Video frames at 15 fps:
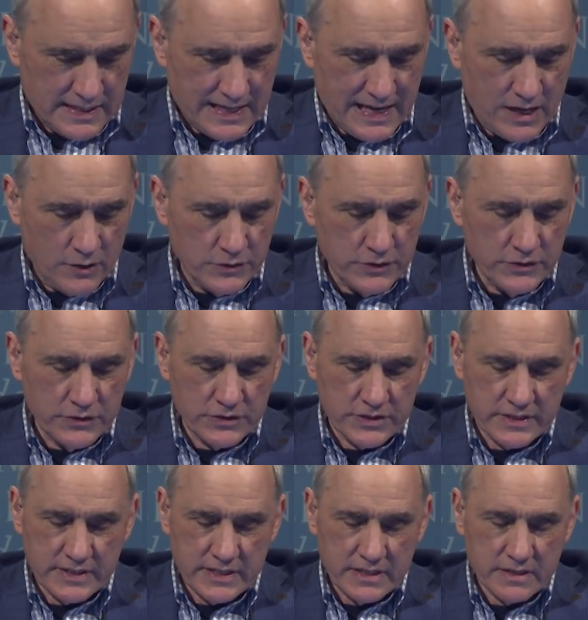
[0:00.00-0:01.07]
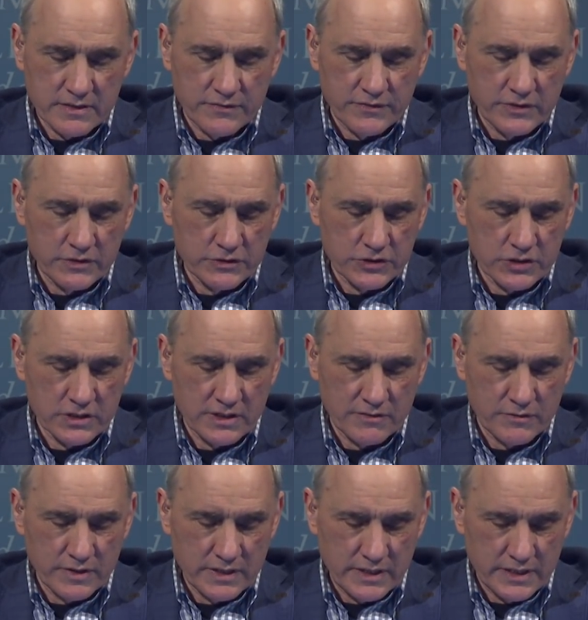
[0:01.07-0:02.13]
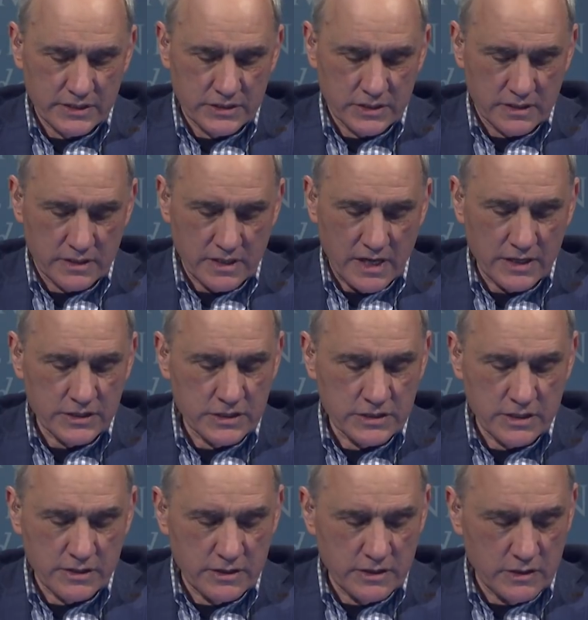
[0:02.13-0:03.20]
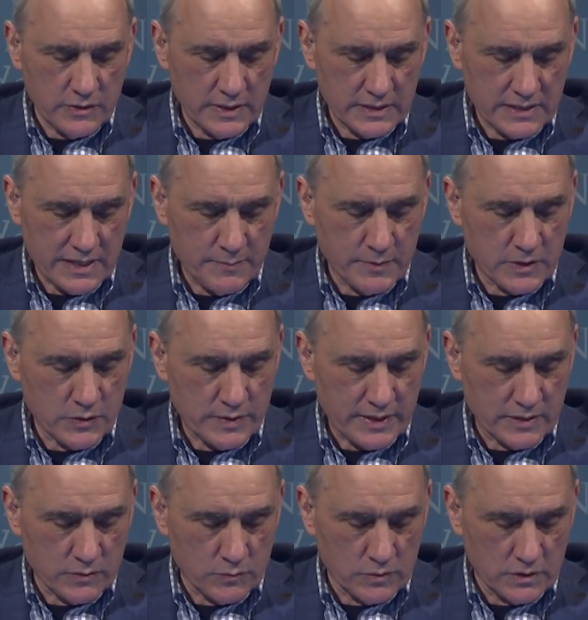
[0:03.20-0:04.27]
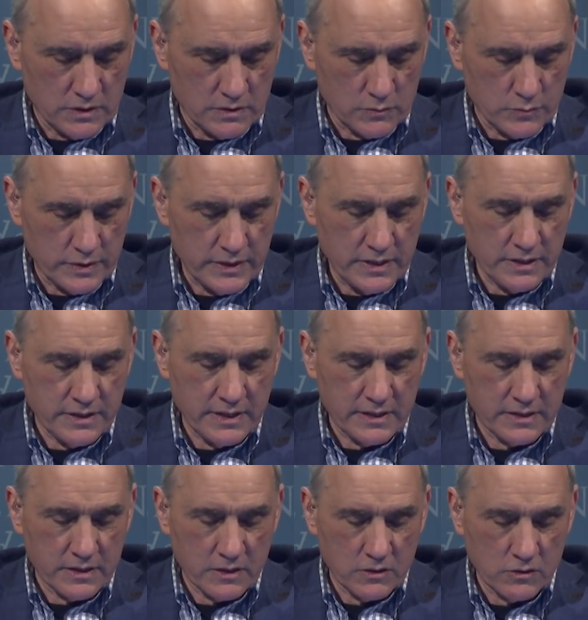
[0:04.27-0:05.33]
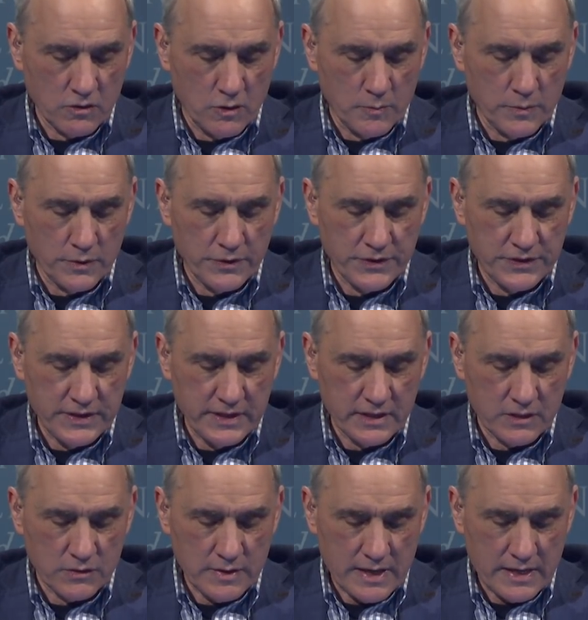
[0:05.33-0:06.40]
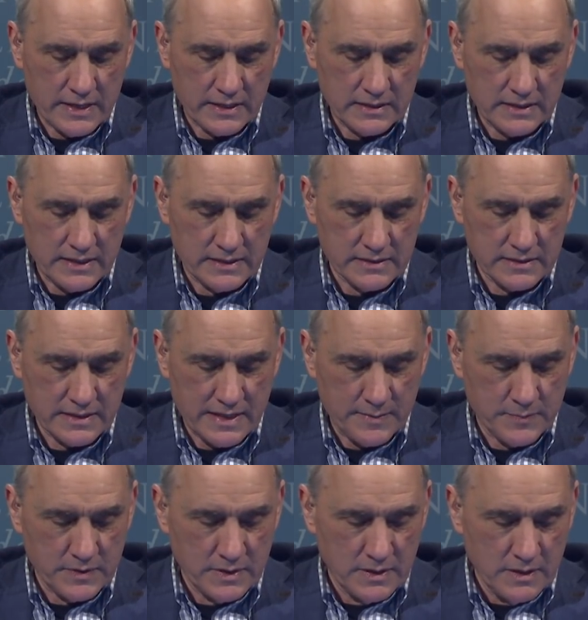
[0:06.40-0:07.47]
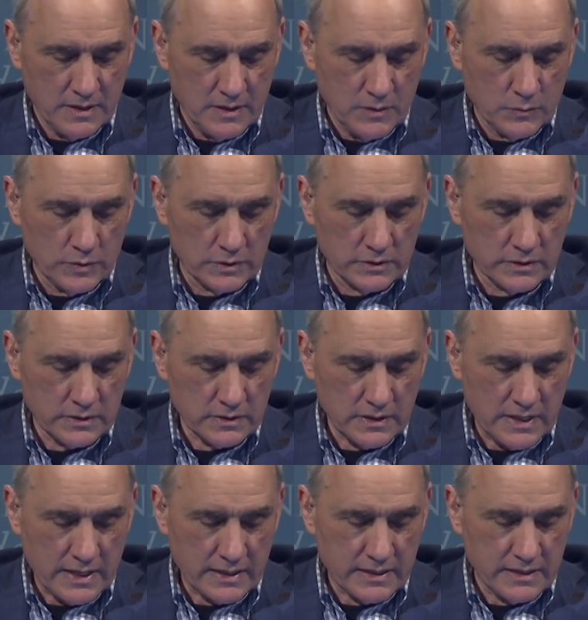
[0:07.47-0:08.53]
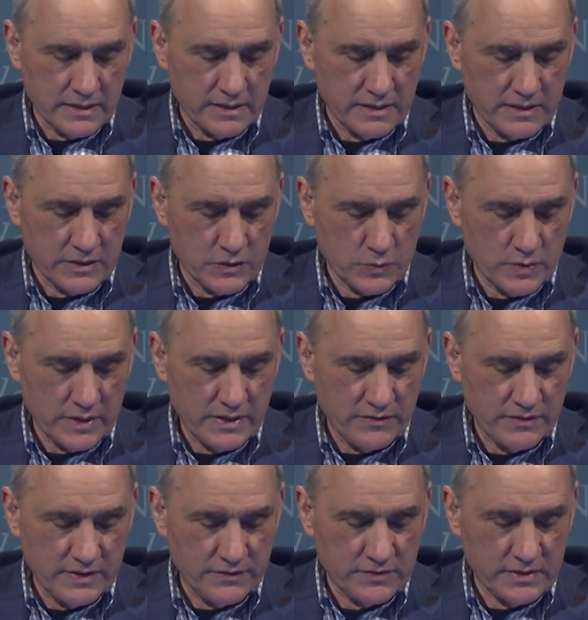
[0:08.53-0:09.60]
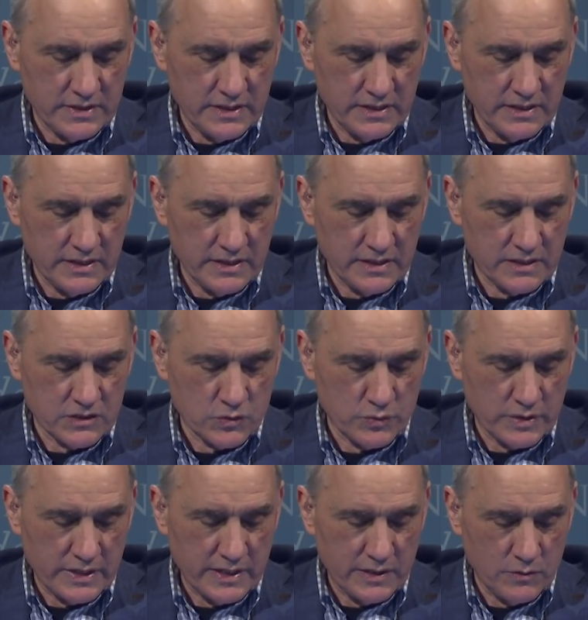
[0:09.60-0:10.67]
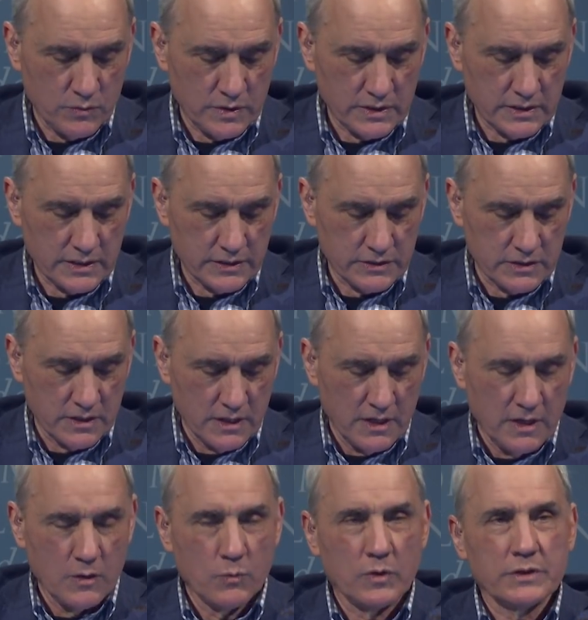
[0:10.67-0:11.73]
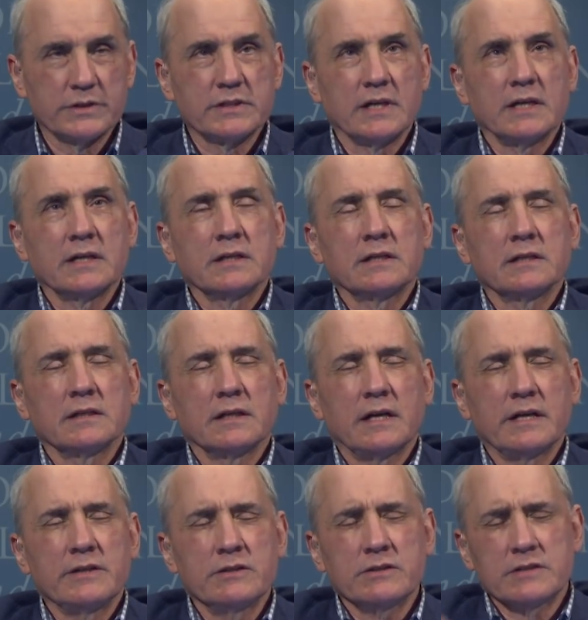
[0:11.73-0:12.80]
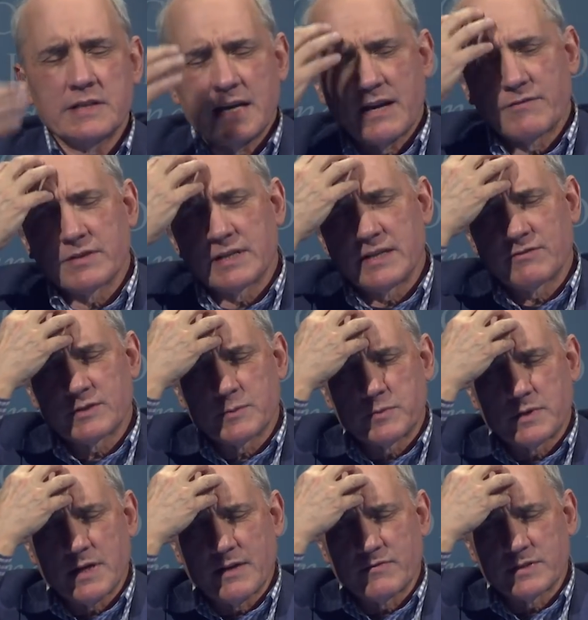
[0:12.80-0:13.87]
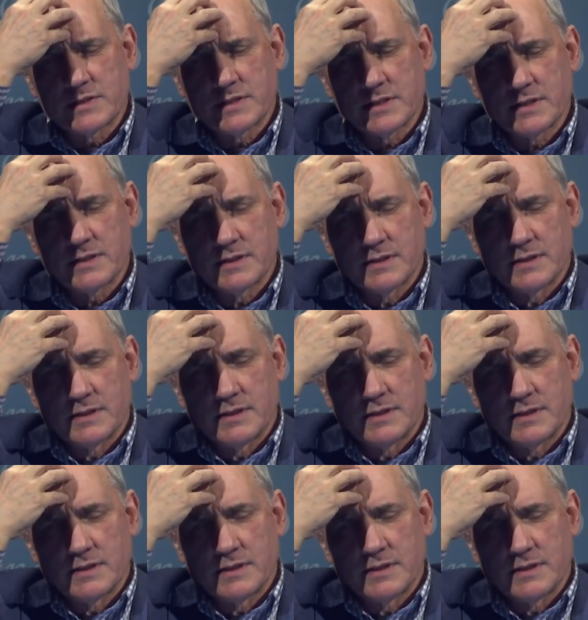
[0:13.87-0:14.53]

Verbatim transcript: how do you see the future of religion, not just in the USA, but around the world? What do you think the global theocratic landscape will look like in 2050 and 2100? Well, Doug, I used to have the gift of prophecy,